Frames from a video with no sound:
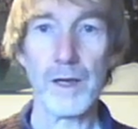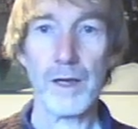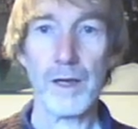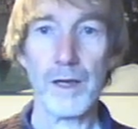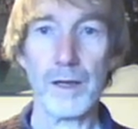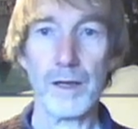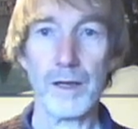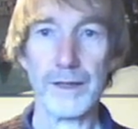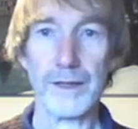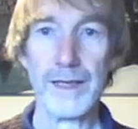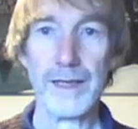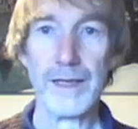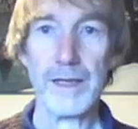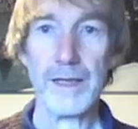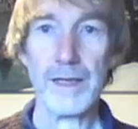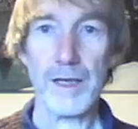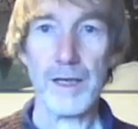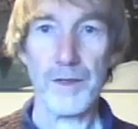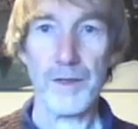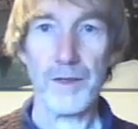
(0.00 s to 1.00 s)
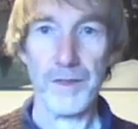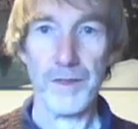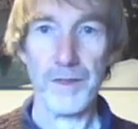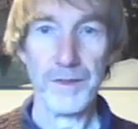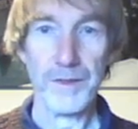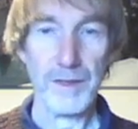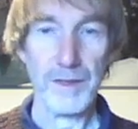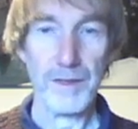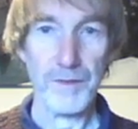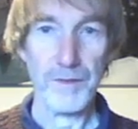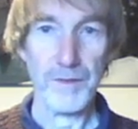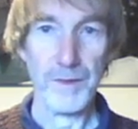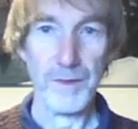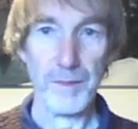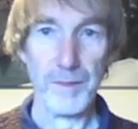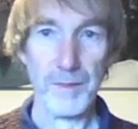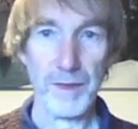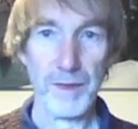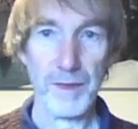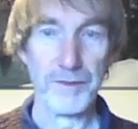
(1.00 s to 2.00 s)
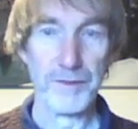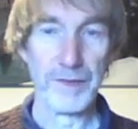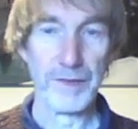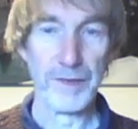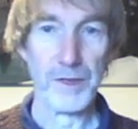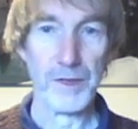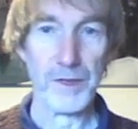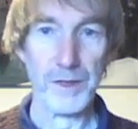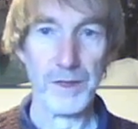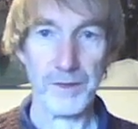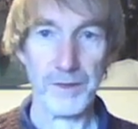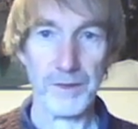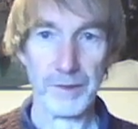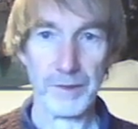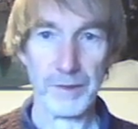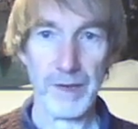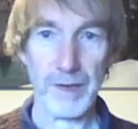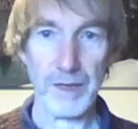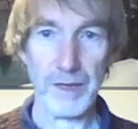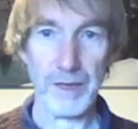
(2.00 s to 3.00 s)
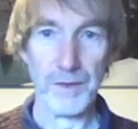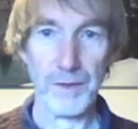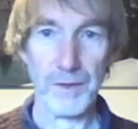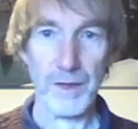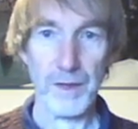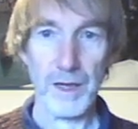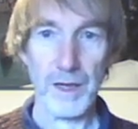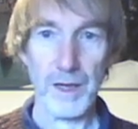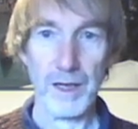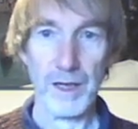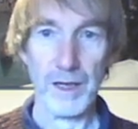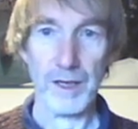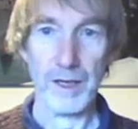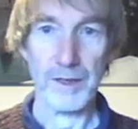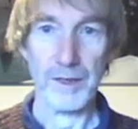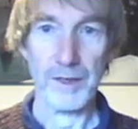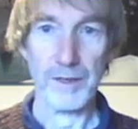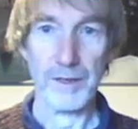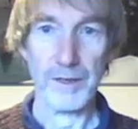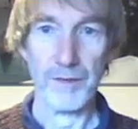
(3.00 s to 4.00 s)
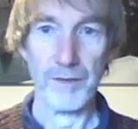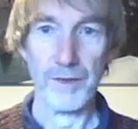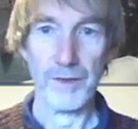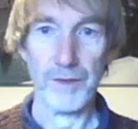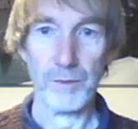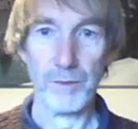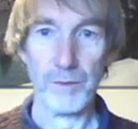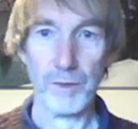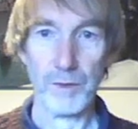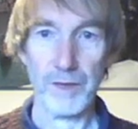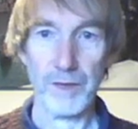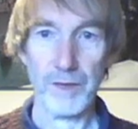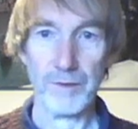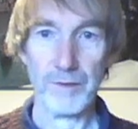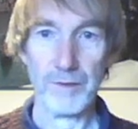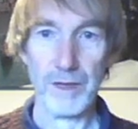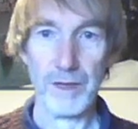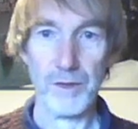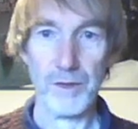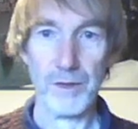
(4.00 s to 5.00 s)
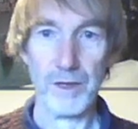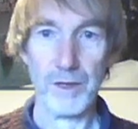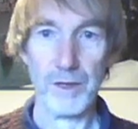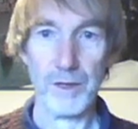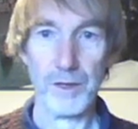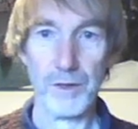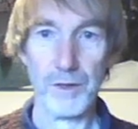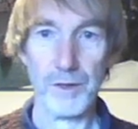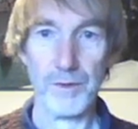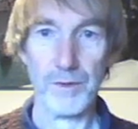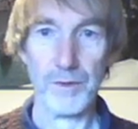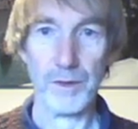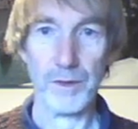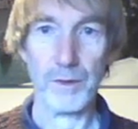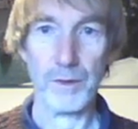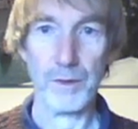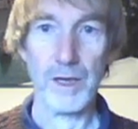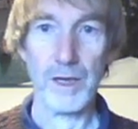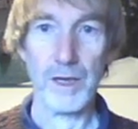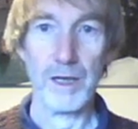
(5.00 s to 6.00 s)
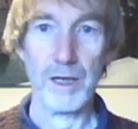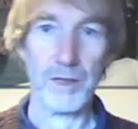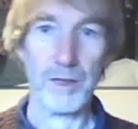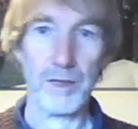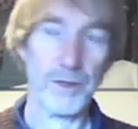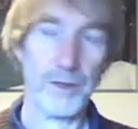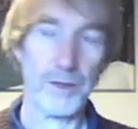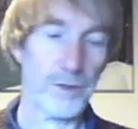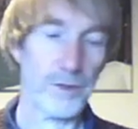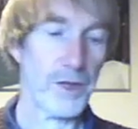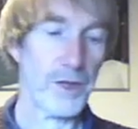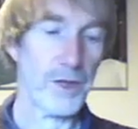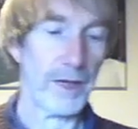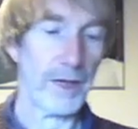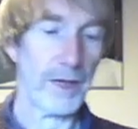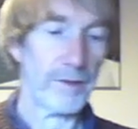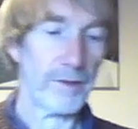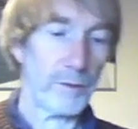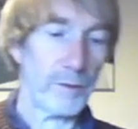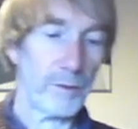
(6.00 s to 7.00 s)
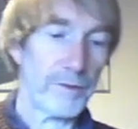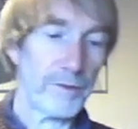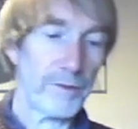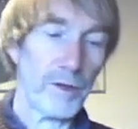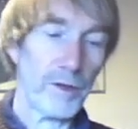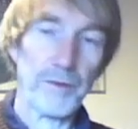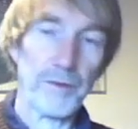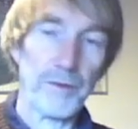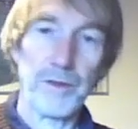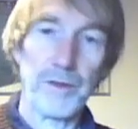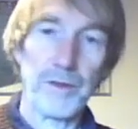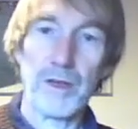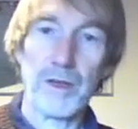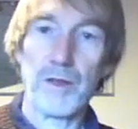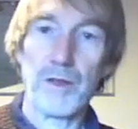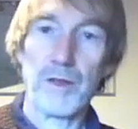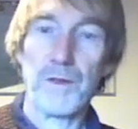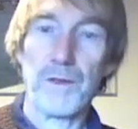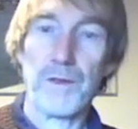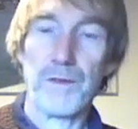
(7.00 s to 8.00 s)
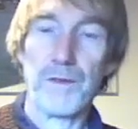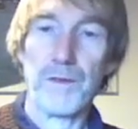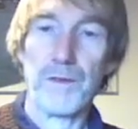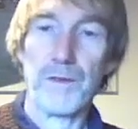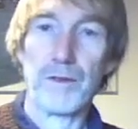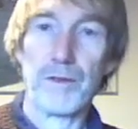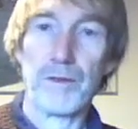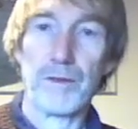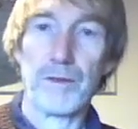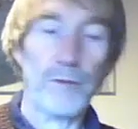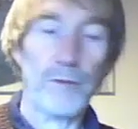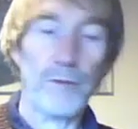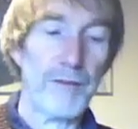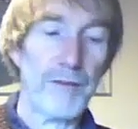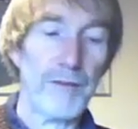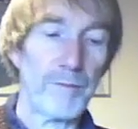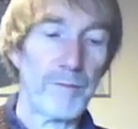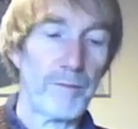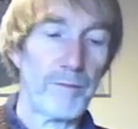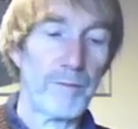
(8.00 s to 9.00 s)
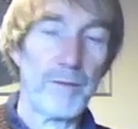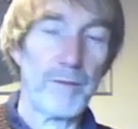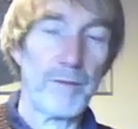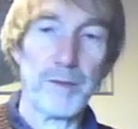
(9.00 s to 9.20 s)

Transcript: Okay, so this gives us the mass fraction in the grades, and I've done what every engineer should do and just check that we haven't made a